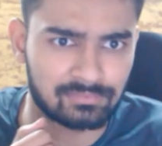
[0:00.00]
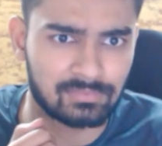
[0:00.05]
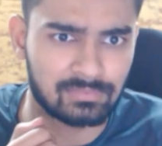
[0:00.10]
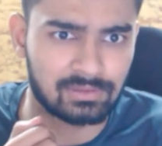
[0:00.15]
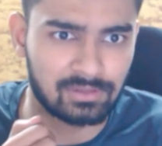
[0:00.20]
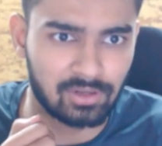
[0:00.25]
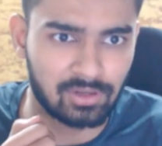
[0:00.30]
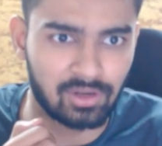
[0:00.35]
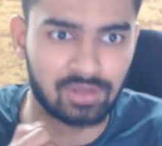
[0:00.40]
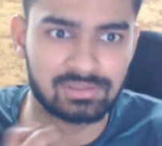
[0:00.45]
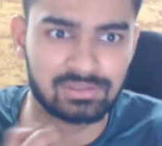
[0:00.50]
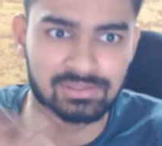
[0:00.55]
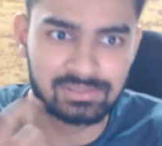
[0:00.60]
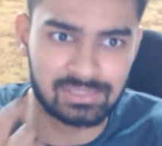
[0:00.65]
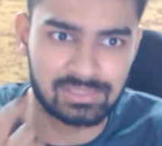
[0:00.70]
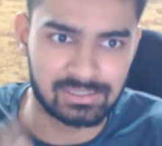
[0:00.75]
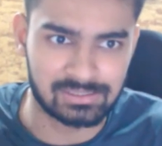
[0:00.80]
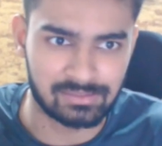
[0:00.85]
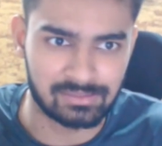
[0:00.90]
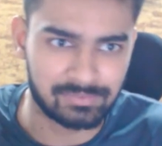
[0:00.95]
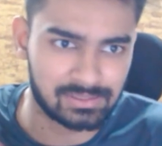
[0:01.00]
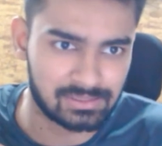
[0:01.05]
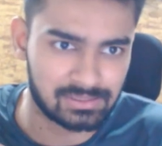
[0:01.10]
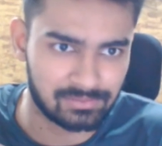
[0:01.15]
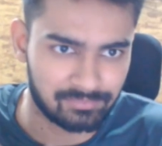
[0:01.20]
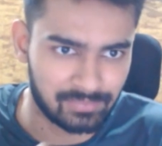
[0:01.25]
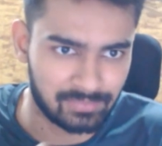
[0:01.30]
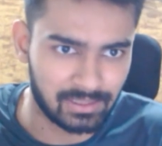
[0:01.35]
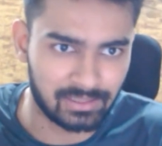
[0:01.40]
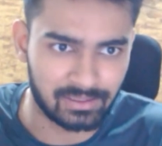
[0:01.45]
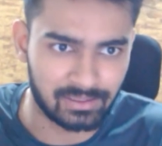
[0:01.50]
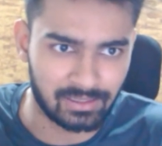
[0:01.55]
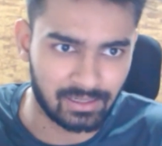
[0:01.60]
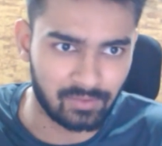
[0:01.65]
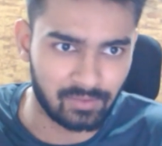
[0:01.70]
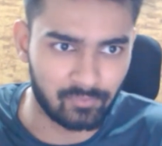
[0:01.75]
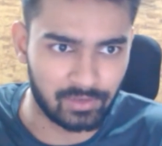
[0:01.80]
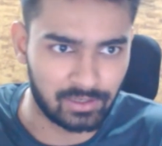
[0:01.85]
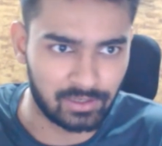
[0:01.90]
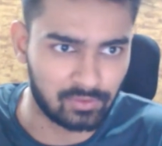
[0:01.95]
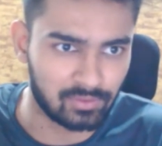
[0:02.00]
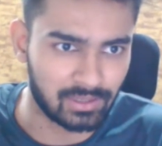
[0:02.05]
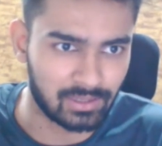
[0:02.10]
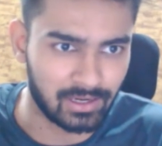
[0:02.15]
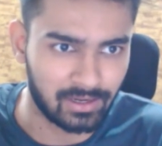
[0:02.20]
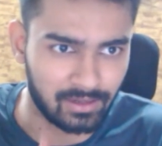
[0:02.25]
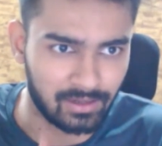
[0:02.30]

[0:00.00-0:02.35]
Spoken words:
the lock system is built in a way to